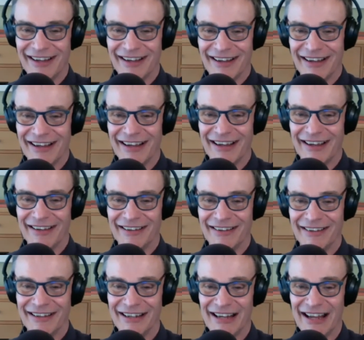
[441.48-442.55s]
uh,
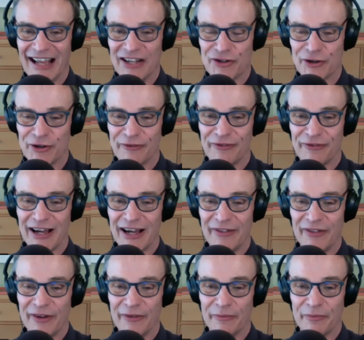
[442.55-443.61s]
he has certified
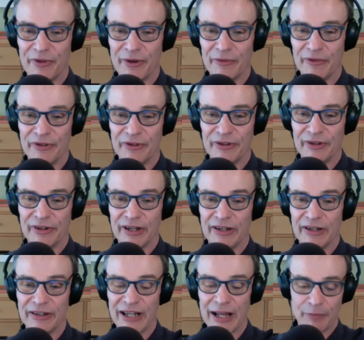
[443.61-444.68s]
the the uh,
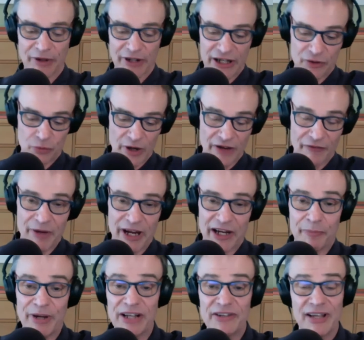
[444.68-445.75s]
Nepalese way of making
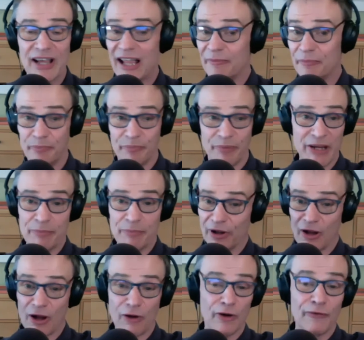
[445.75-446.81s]
pizza, and people
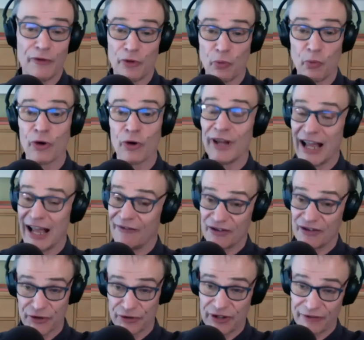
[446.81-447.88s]
all over the world have
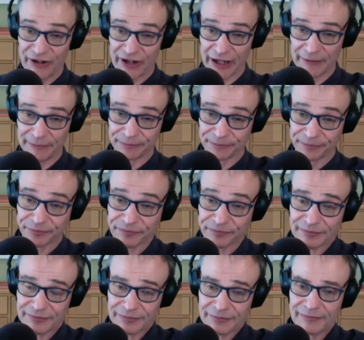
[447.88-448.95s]
his certificate.
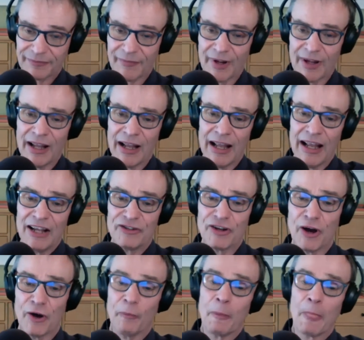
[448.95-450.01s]

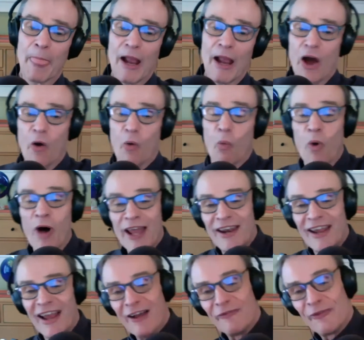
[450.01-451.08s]
So, one
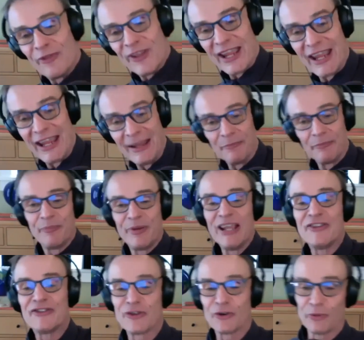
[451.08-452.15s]
of the
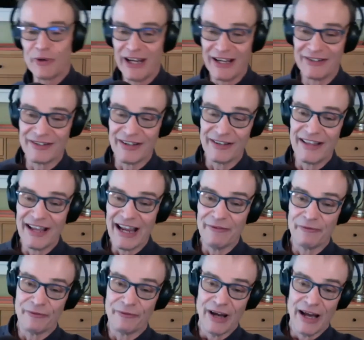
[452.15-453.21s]
pizzerias that they
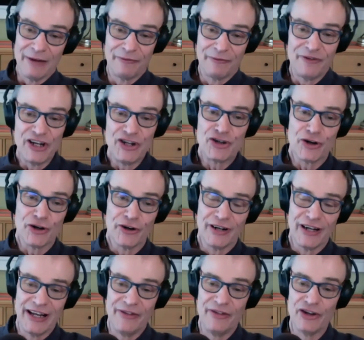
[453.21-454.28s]
uh, feature
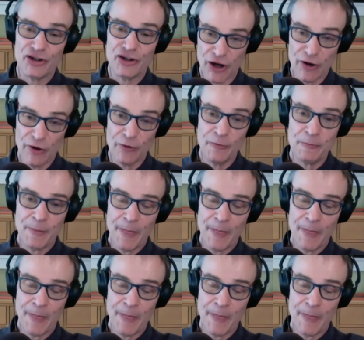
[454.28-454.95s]
in the show